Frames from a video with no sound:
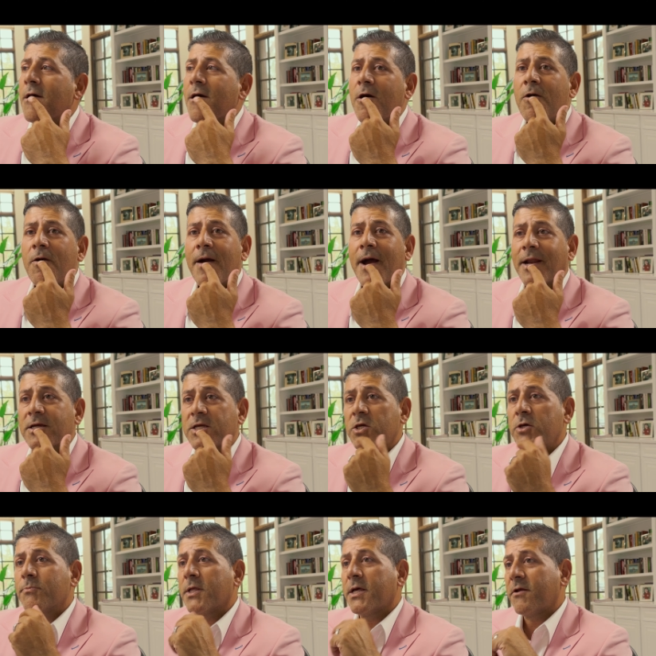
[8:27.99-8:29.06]
who had
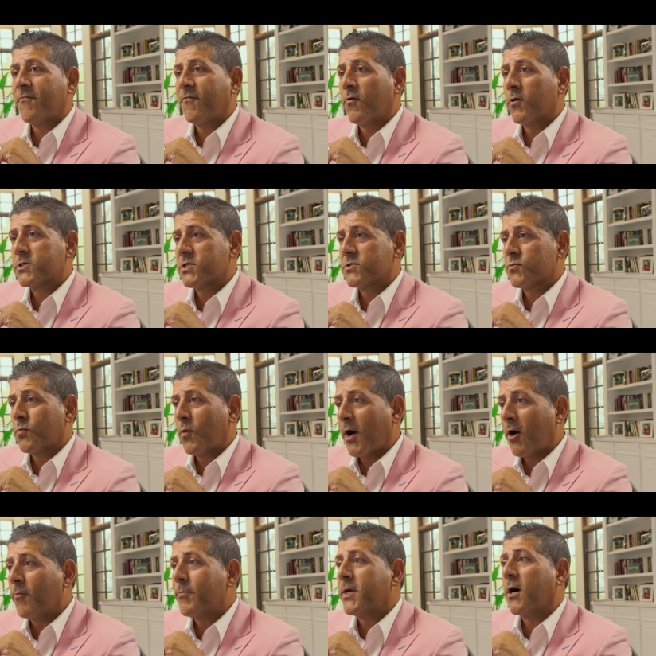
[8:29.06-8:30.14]
accumulated fortunes
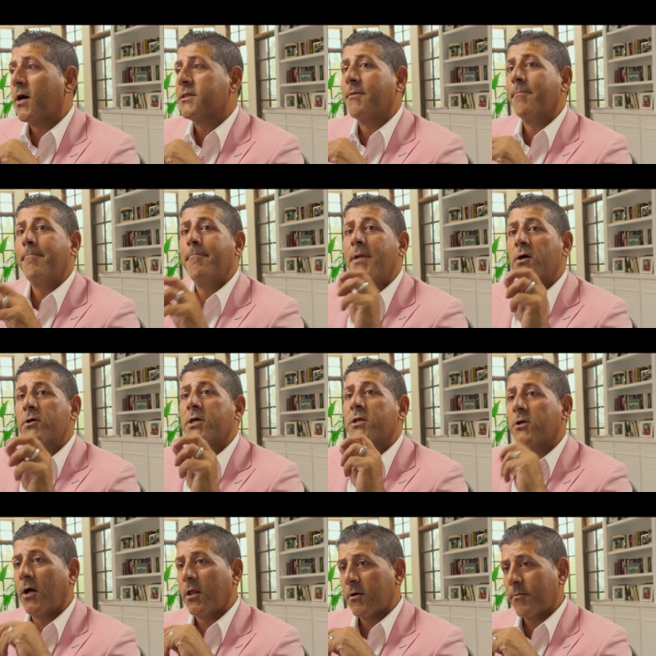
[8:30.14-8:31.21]
well beyond the million
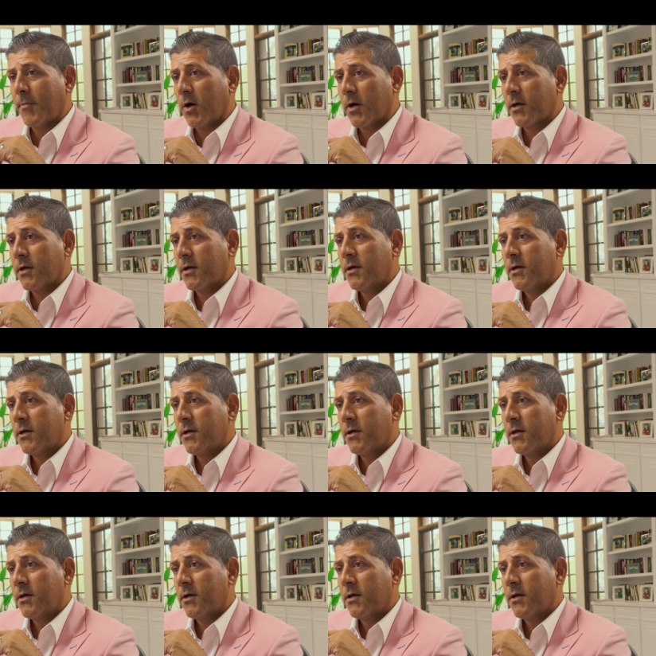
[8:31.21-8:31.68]
dollar mark